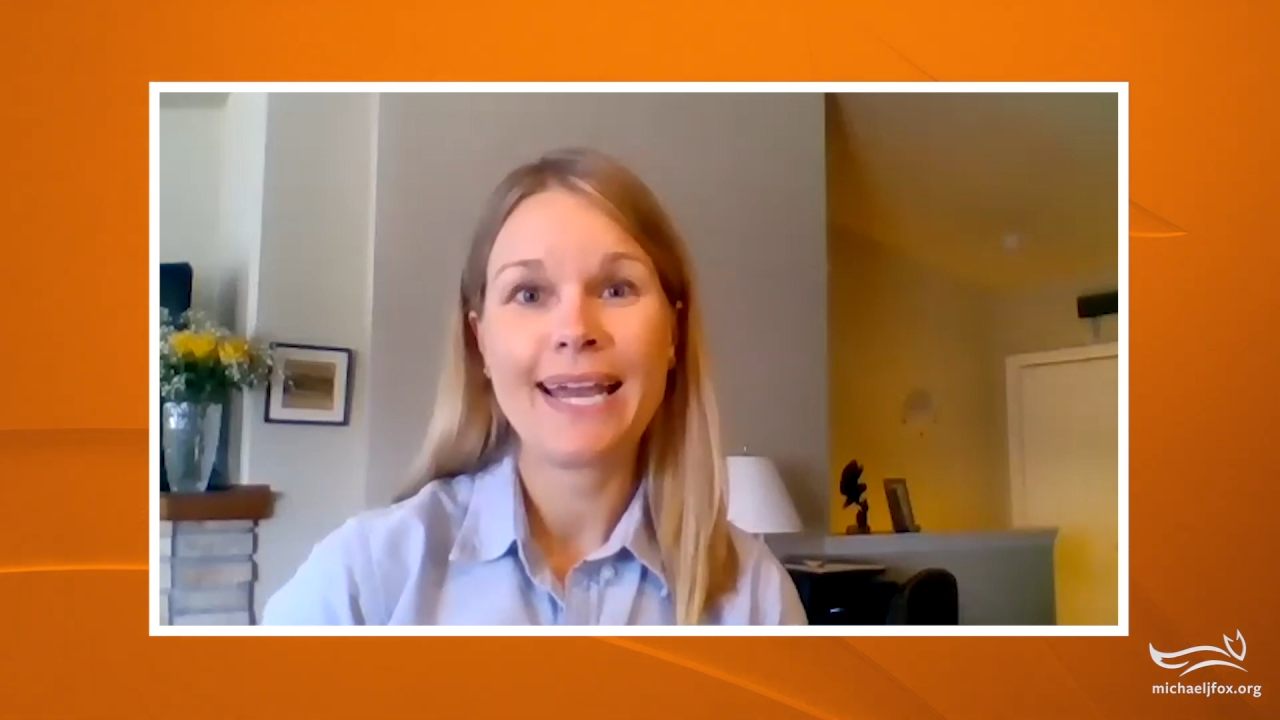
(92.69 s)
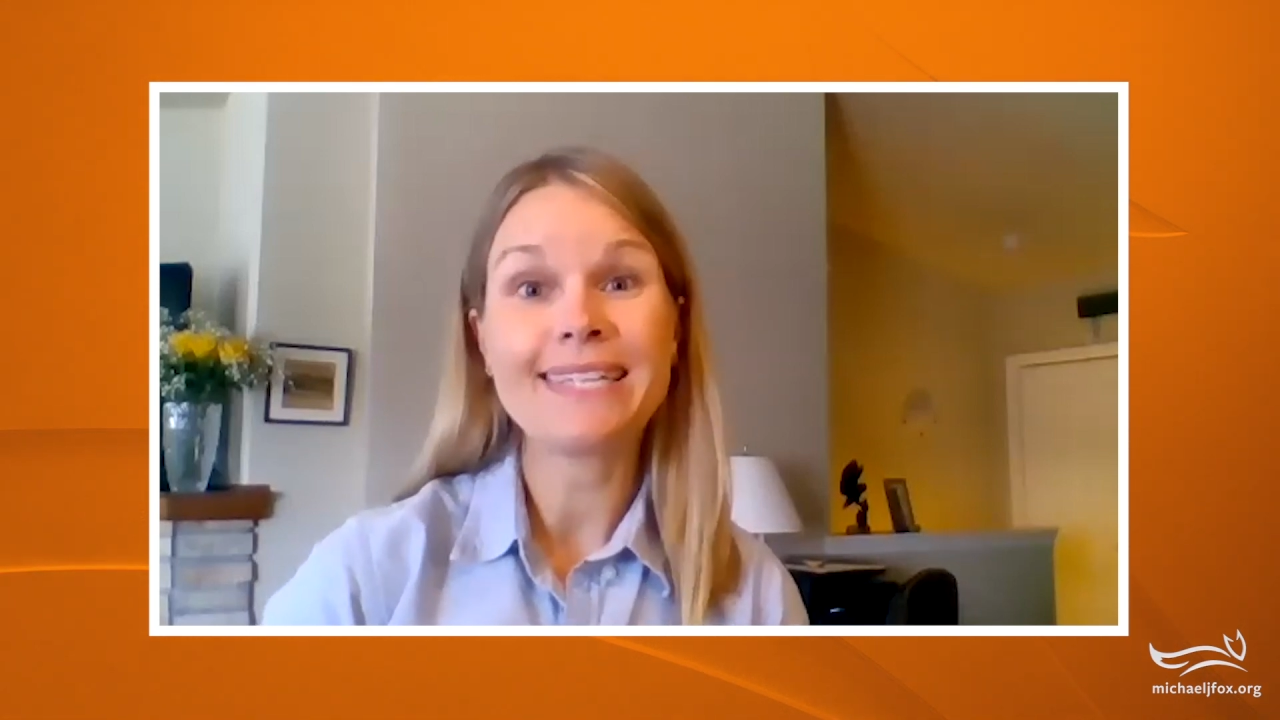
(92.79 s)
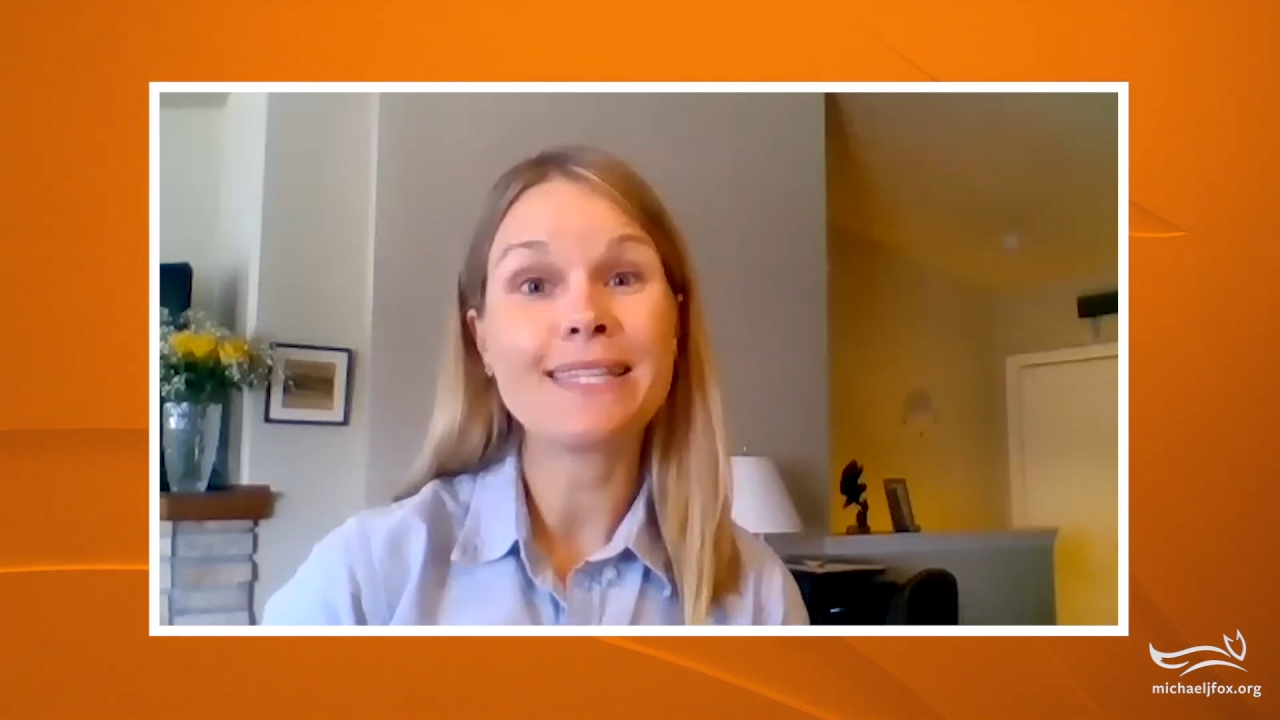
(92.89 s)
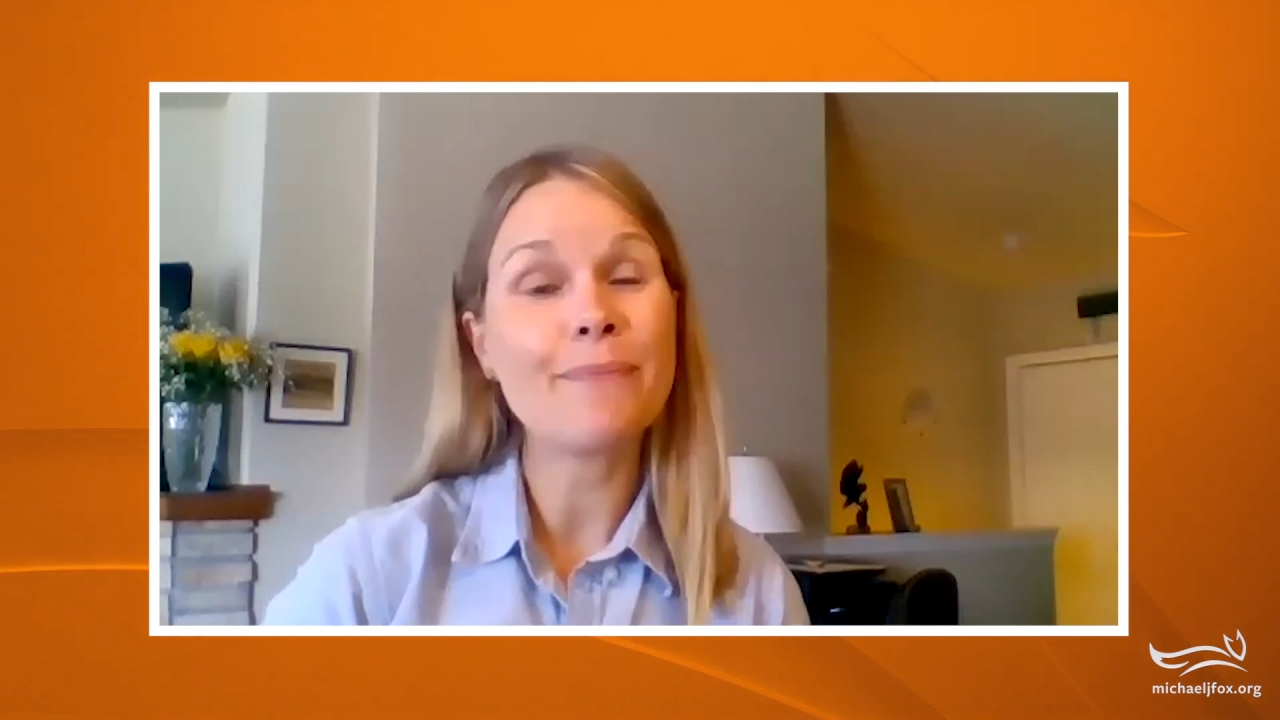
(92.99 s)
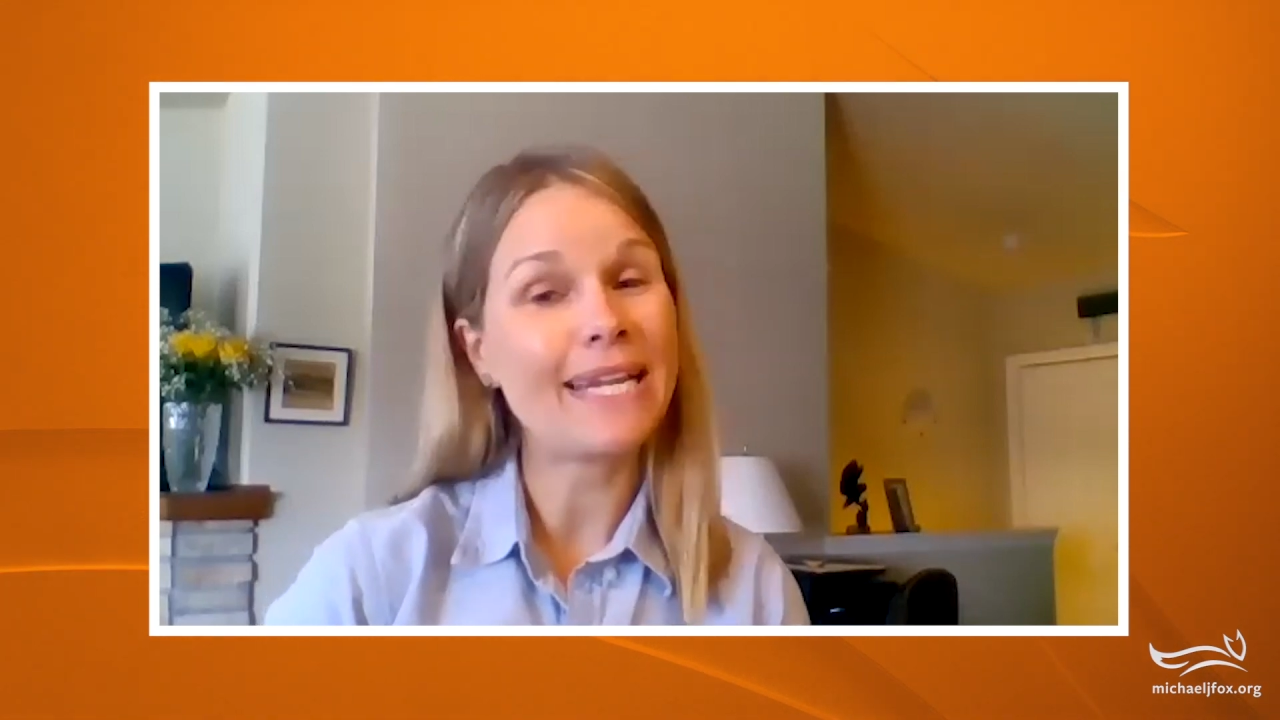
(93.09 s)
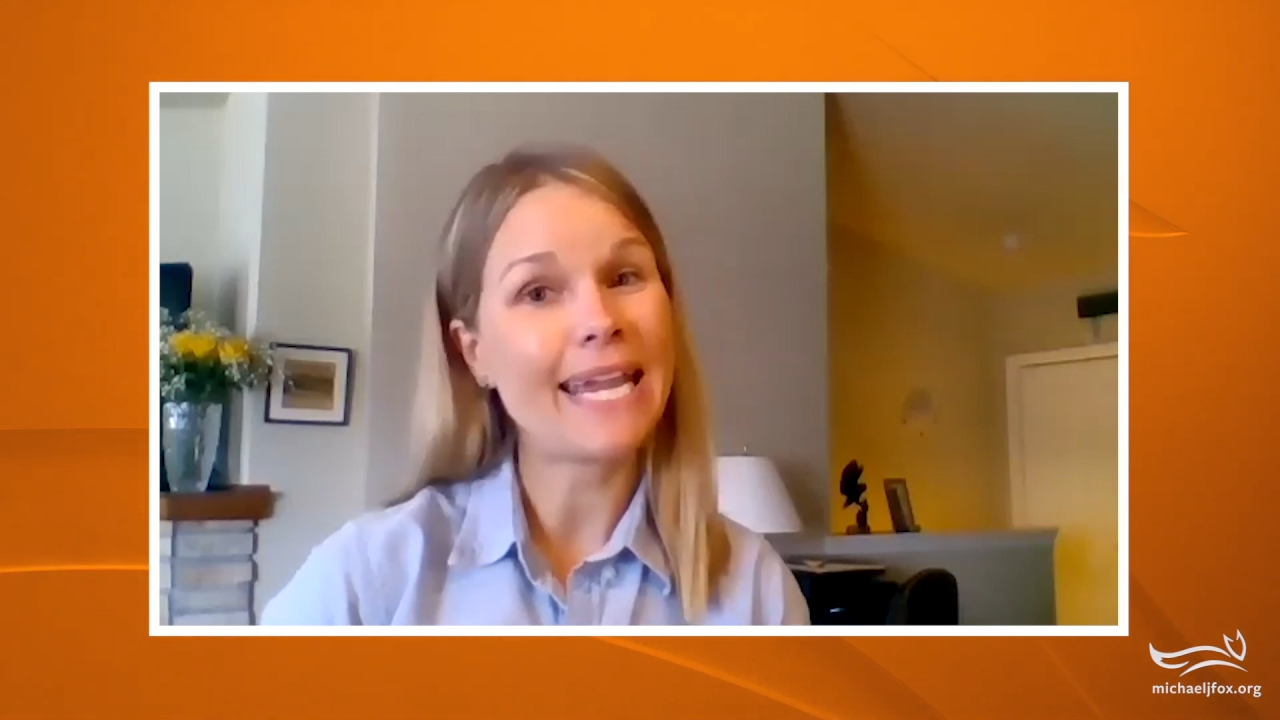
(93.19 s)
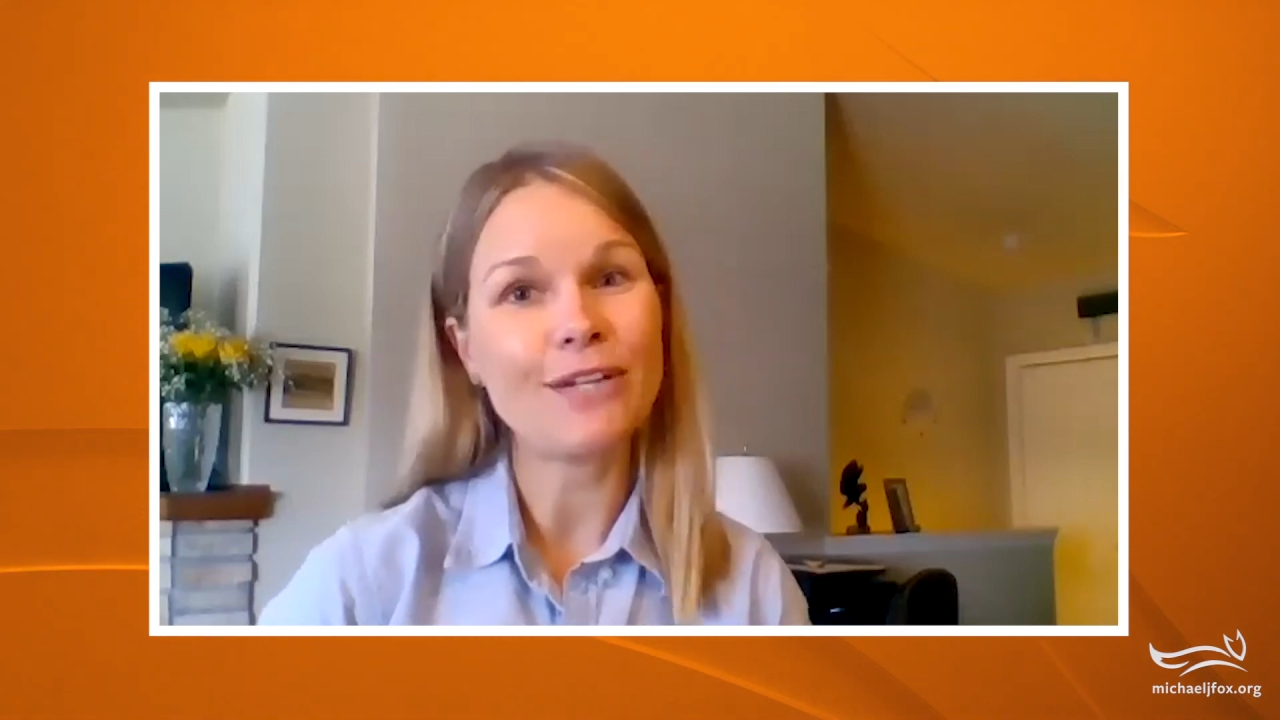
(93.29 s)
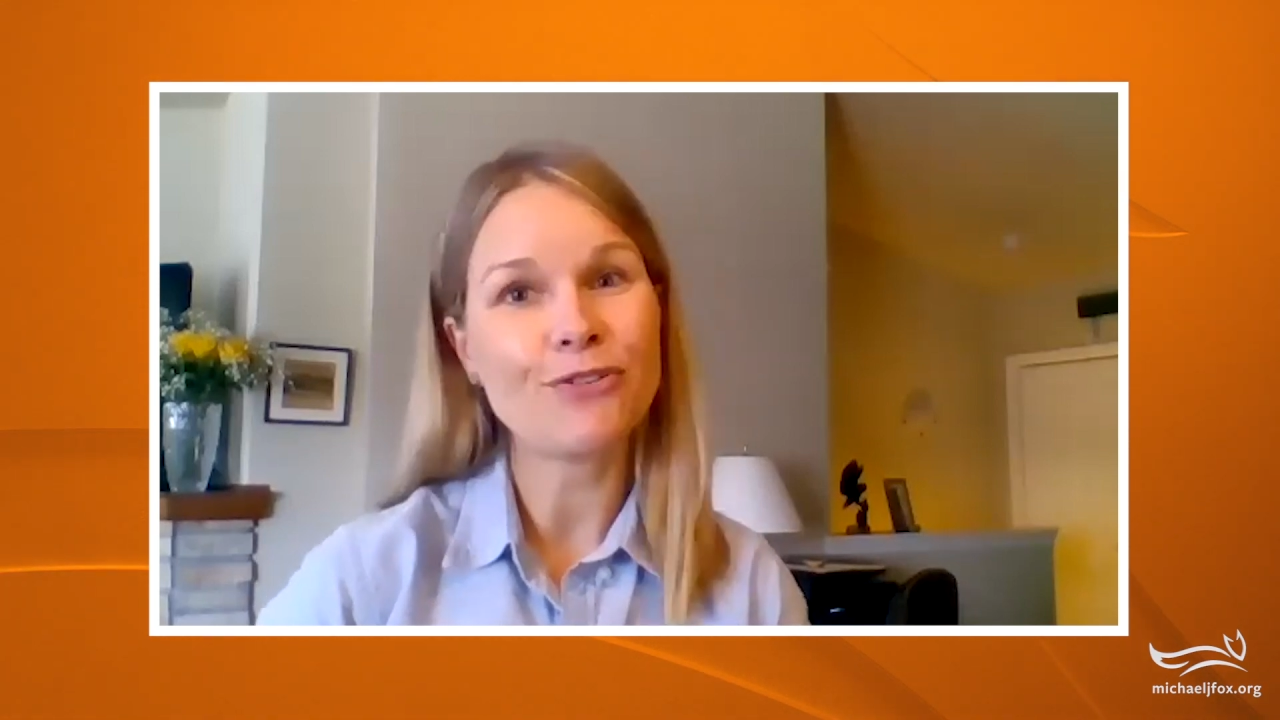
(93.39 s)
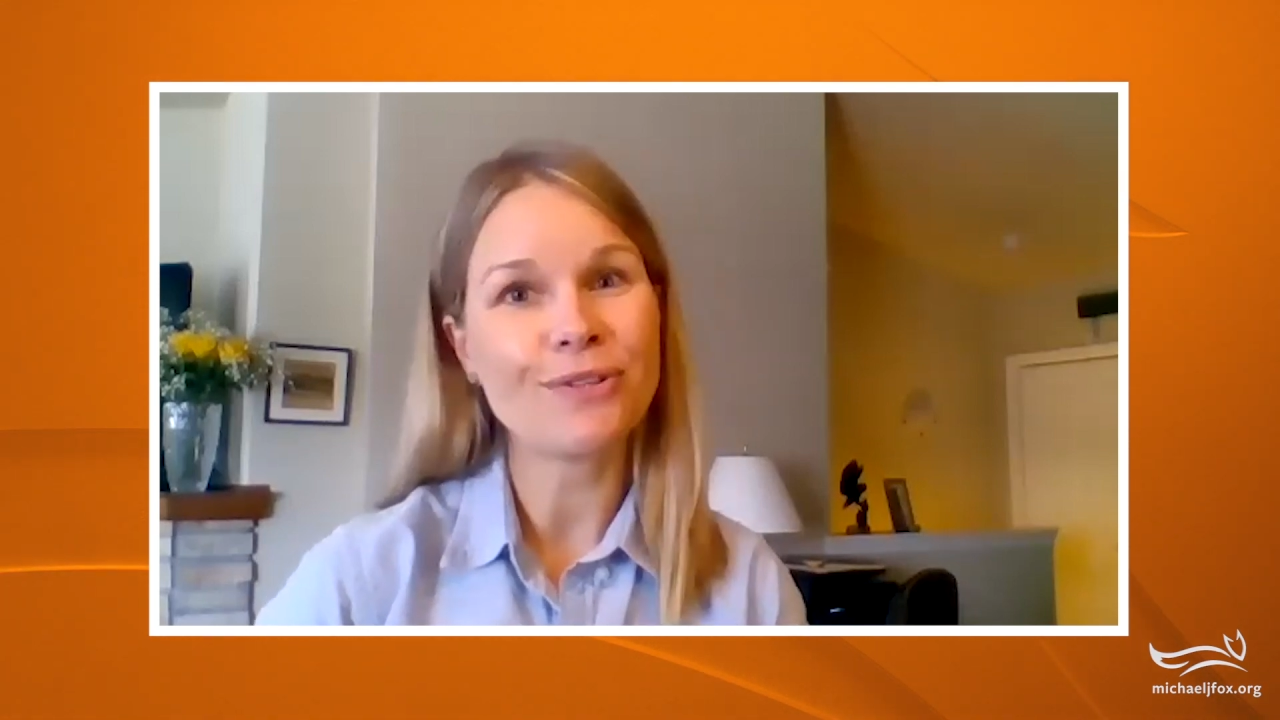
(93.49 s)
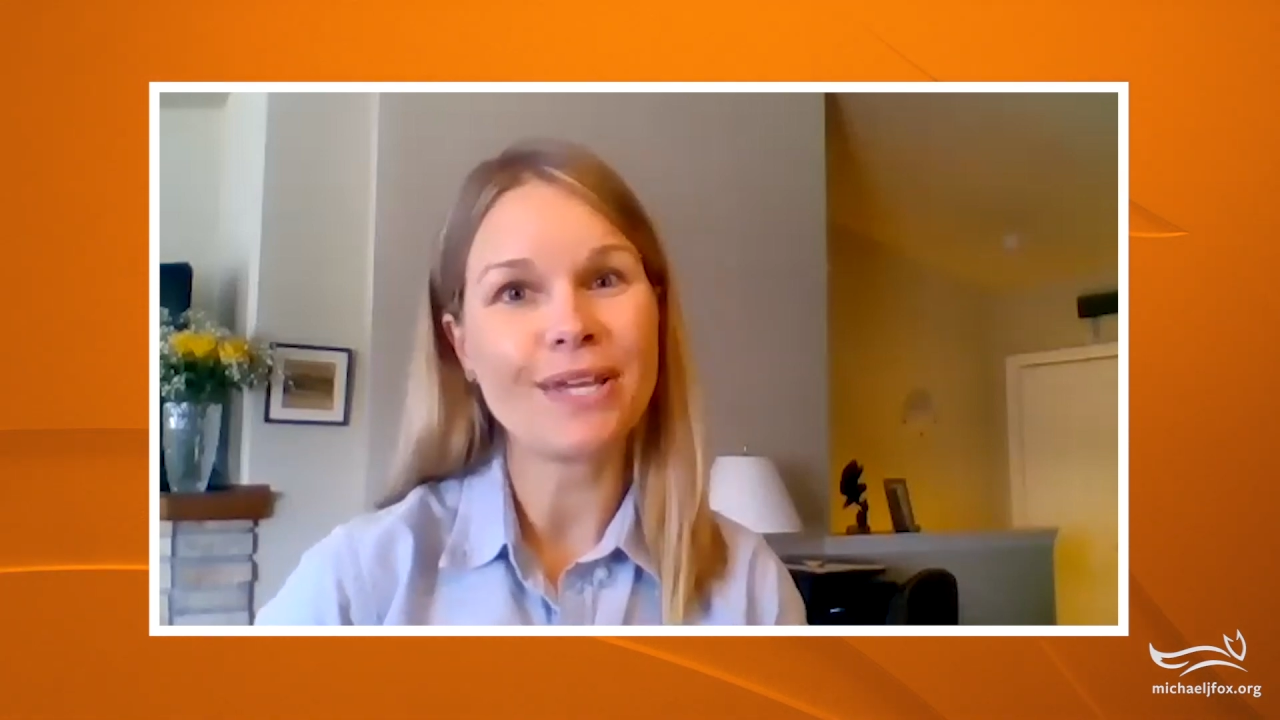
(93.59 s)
as the medication